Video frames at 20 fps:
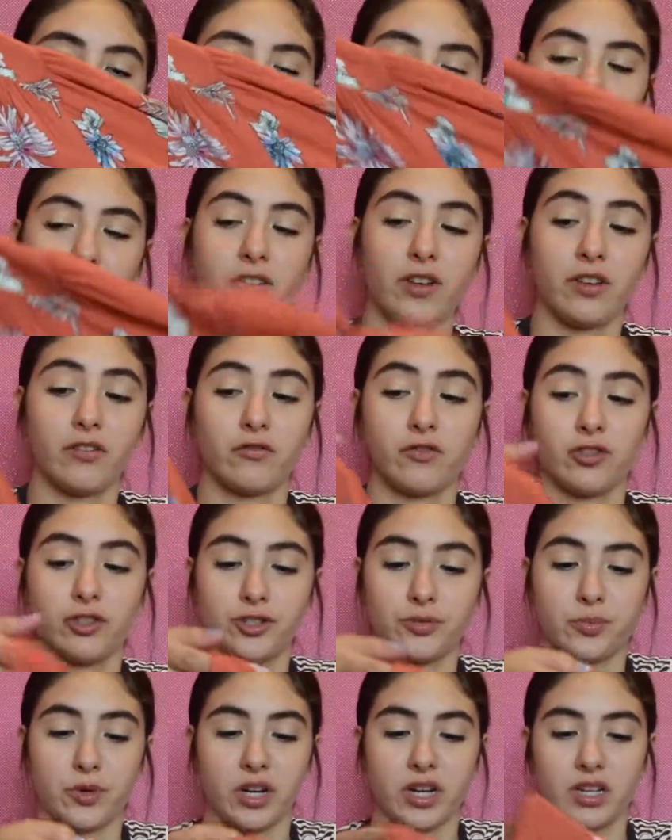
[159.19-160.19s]
perfect for
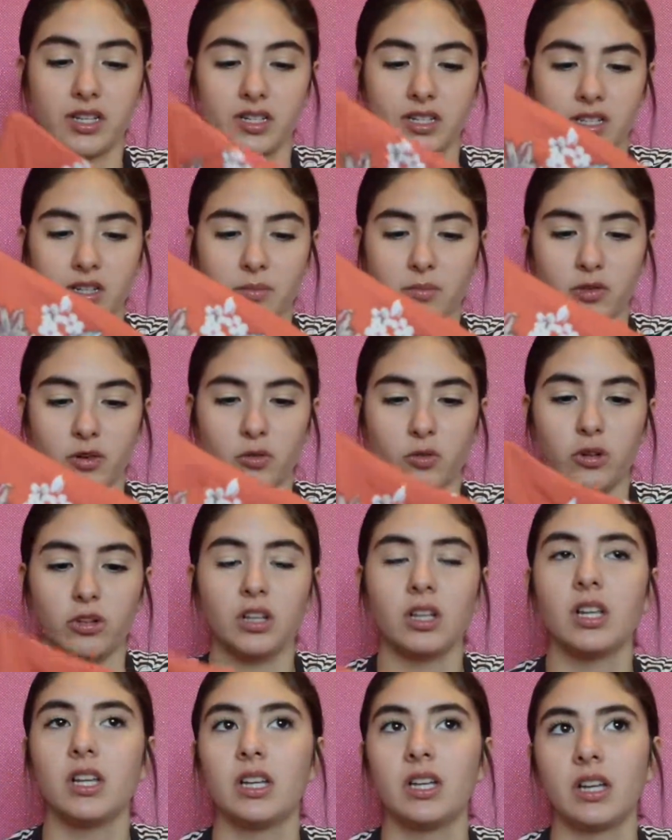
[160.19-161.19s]
spring and summer. Well,
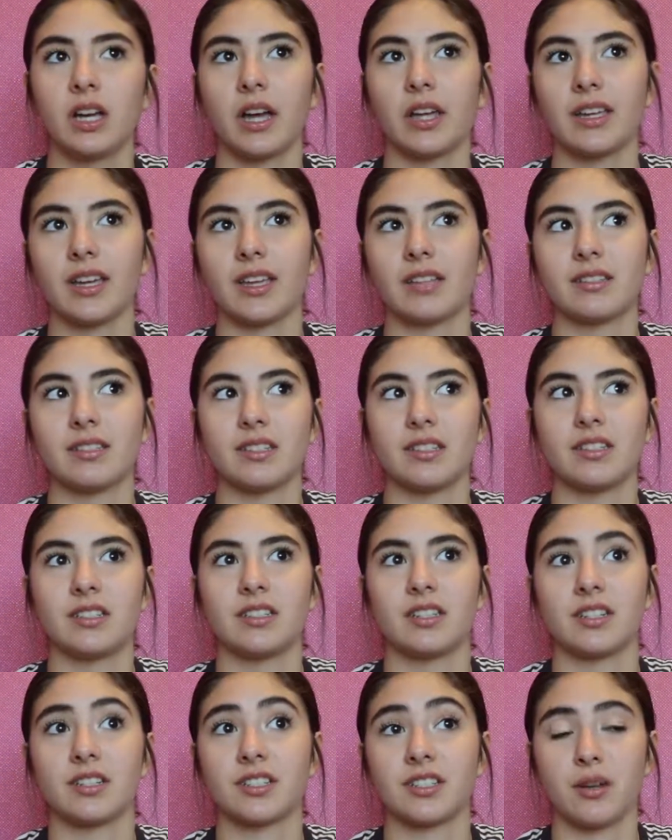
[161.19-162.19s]
I guess it's
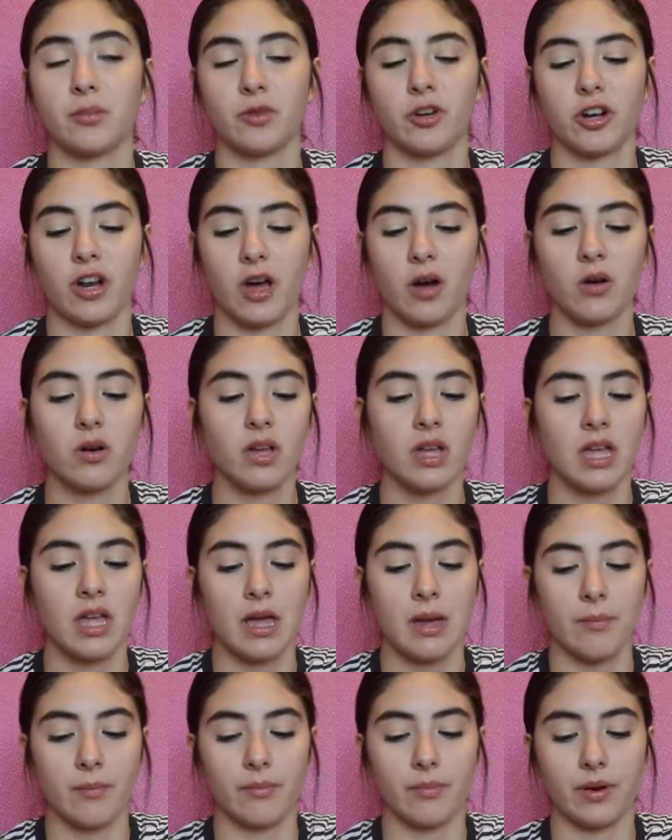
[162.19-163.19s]
just summer now.
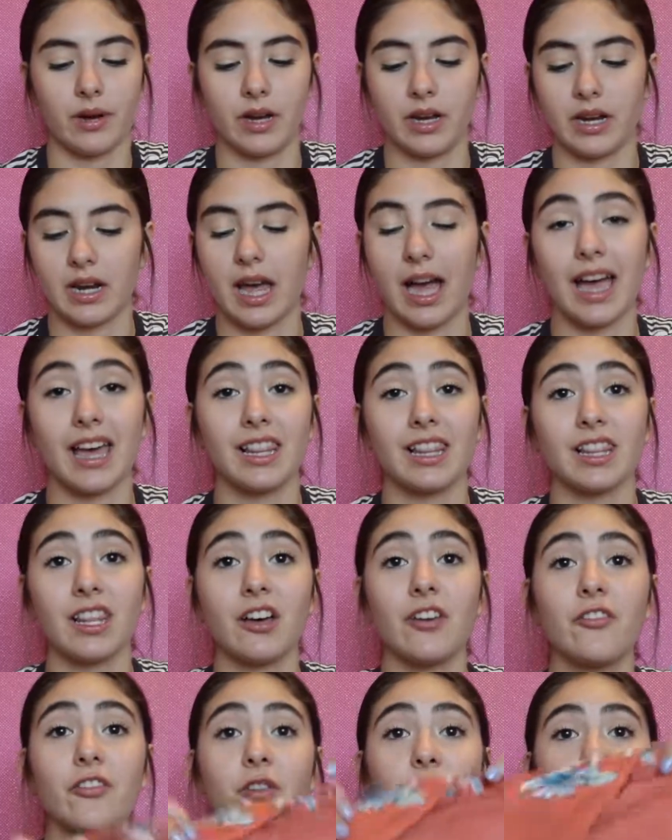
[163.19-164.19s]
But I
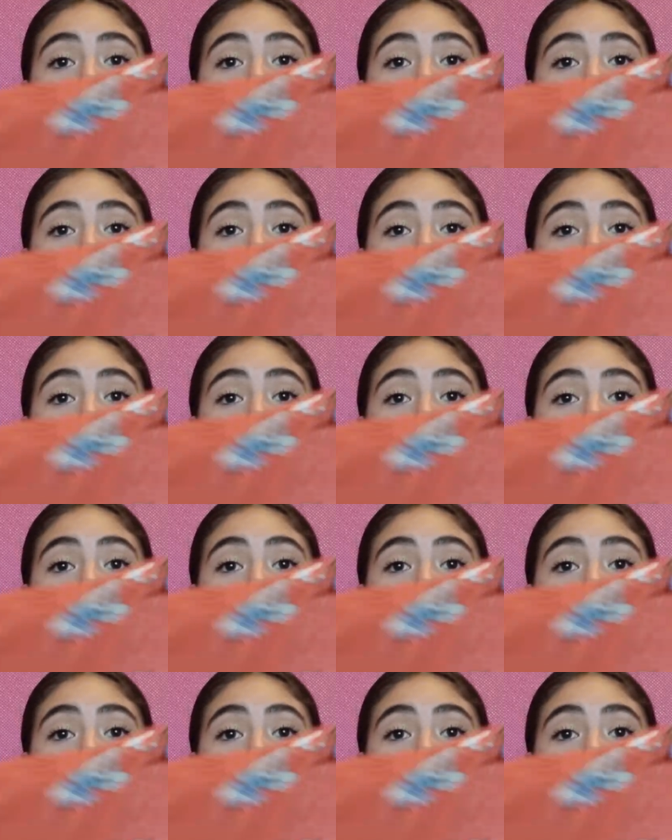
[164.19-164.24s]
love the